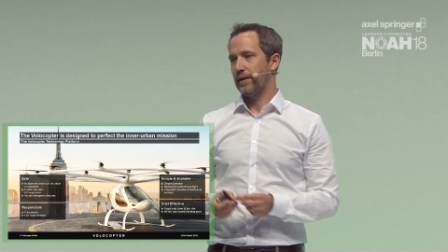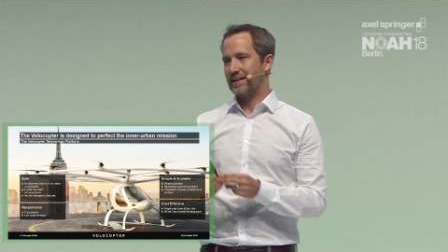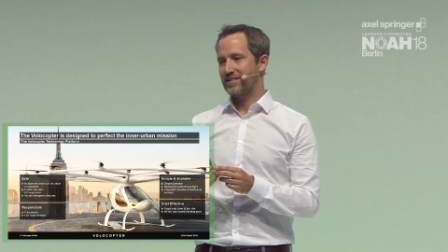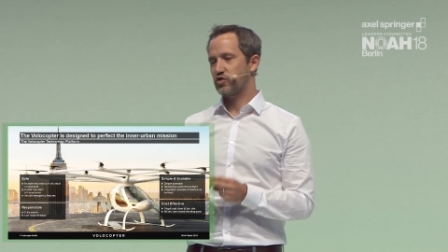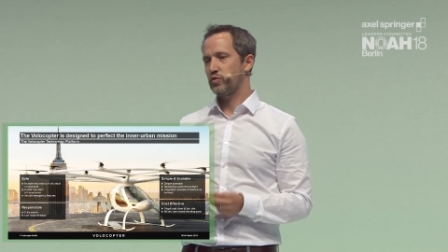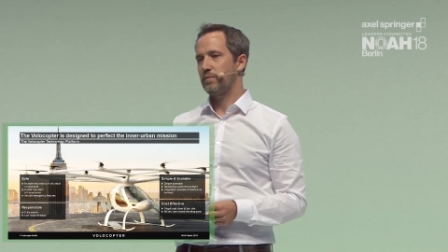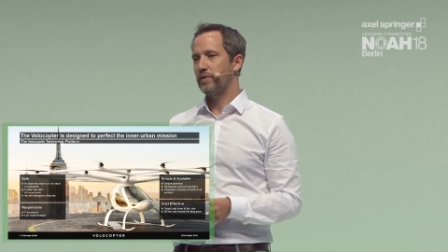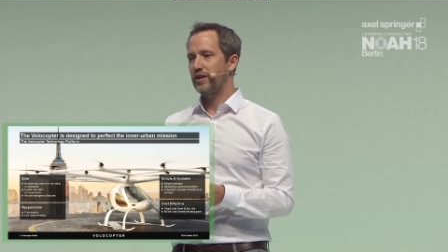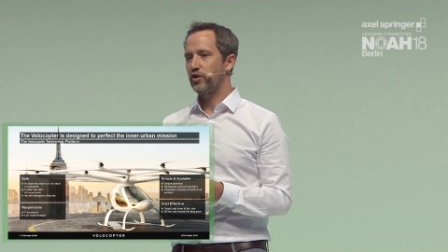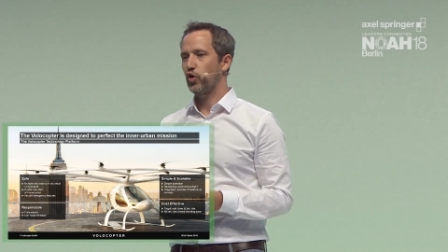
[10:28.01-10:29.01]

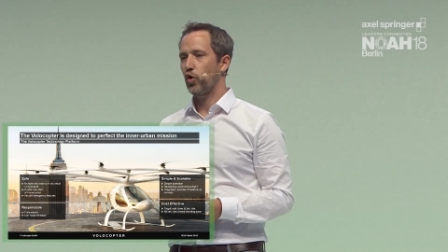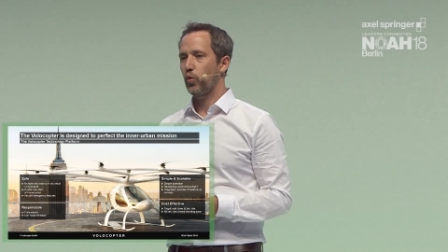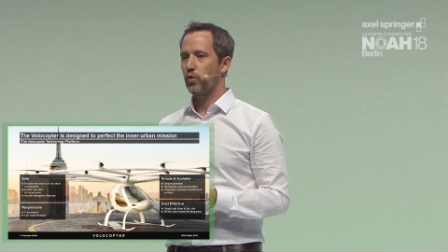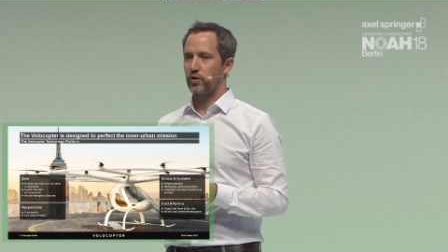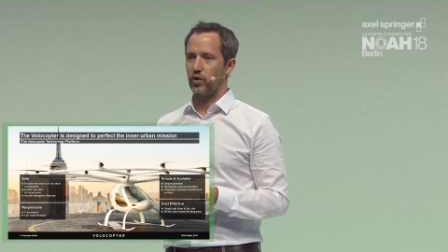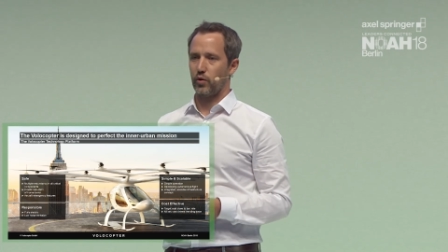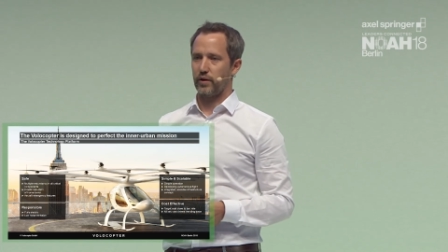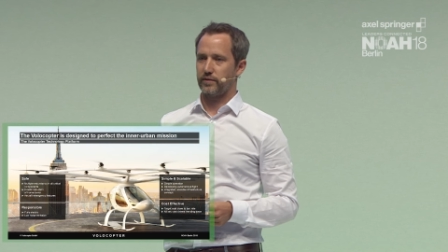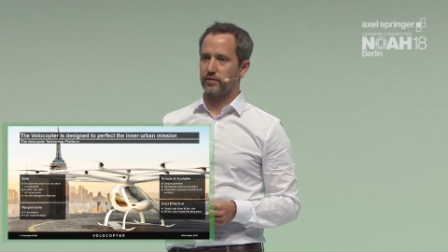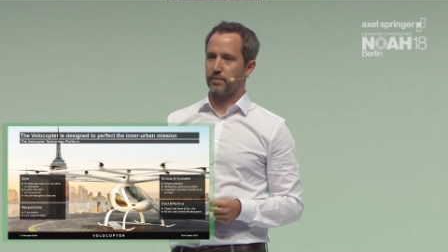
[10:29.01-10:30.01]
extremely no
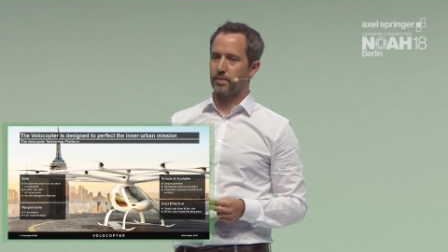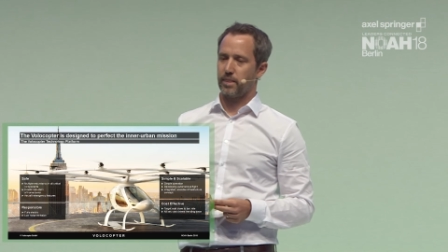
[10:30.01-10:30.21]
noise.